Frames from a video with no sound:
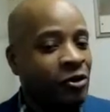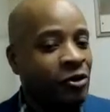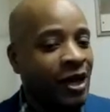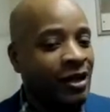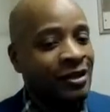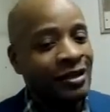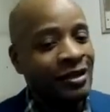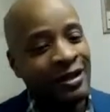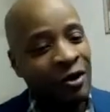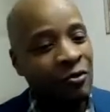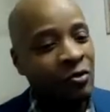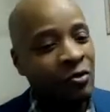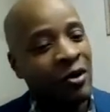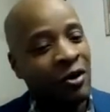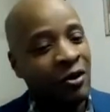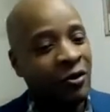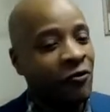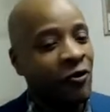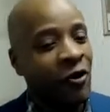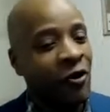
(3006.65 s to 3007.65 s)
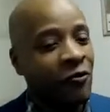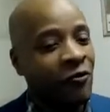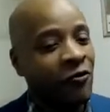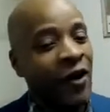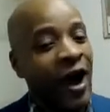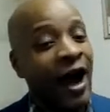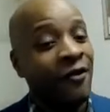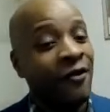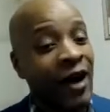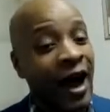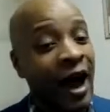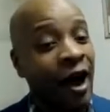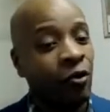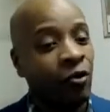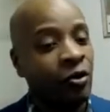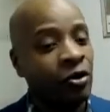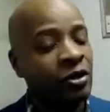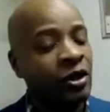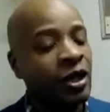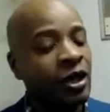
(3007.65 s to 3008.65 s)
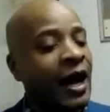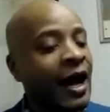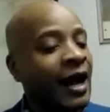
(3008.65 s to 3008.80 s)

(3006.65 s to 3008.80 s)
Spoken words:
They just say we've been on the phone 5 hours,